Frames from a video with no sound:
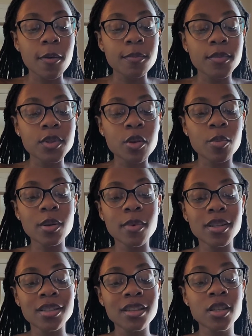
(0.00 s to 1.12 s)
So pretty
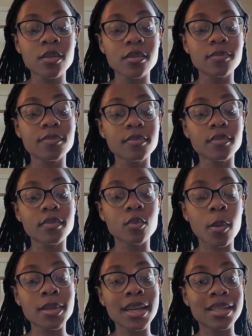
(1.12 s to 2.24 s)
much this
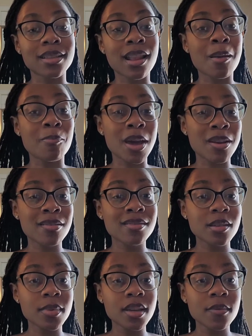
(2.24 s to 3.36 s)
website is a lot better to
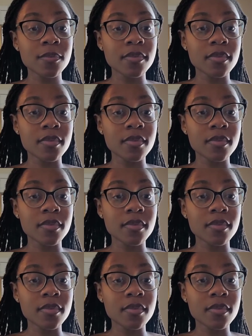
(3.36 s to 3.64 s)
me